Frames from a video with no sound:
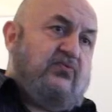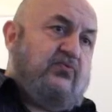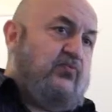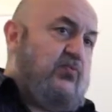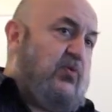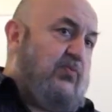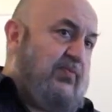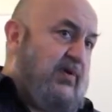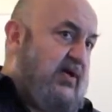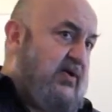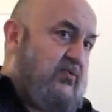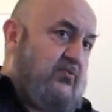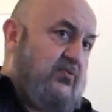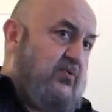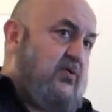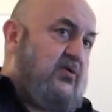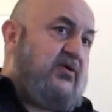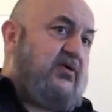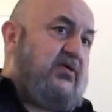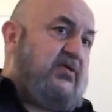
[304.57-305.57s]
to no matter
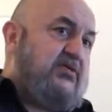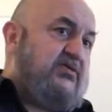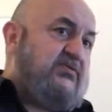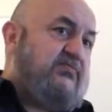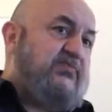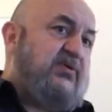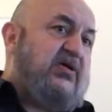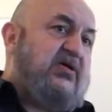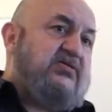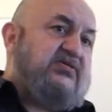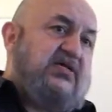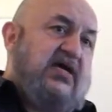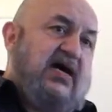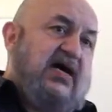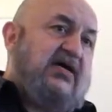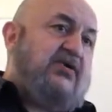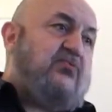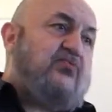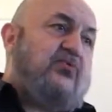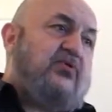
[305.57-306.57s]
where it is because
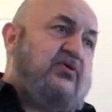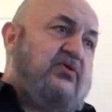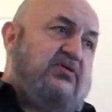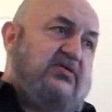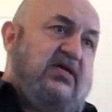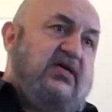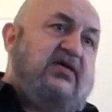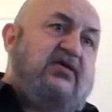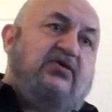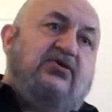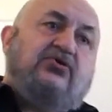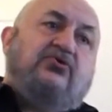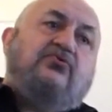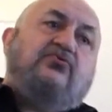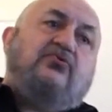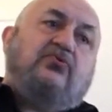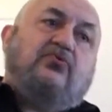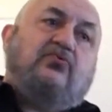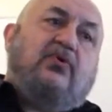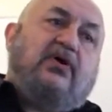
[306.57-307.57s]
I don't want to take
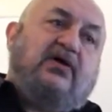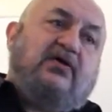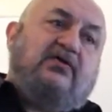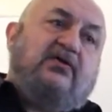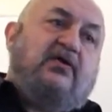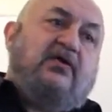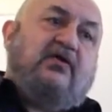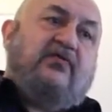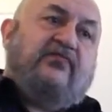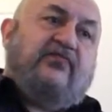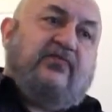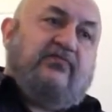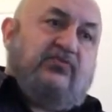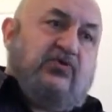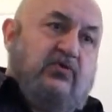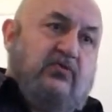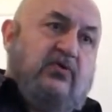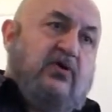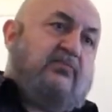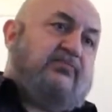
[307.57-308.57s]
you away from
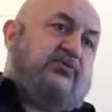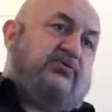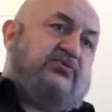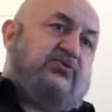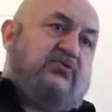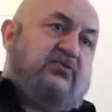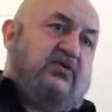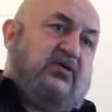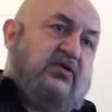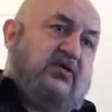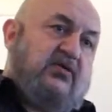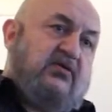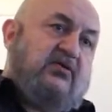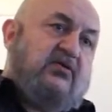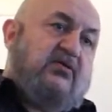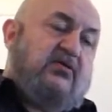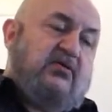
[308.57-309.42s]
your opportunity.